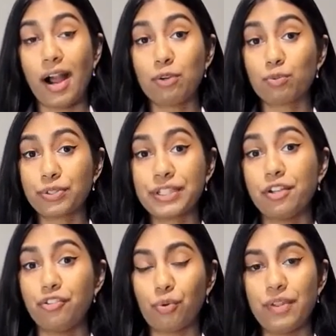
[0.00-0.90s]
I really
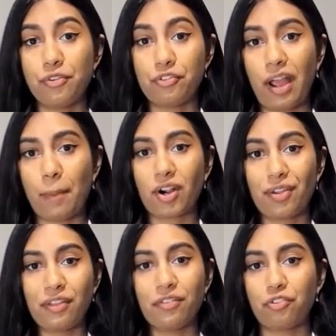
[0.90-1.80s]
enjoyed this chapter. I
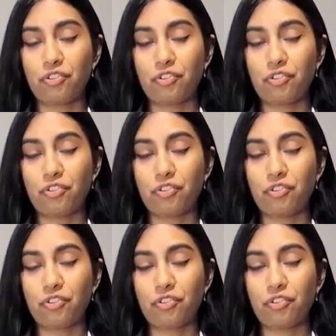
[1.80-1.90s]
think this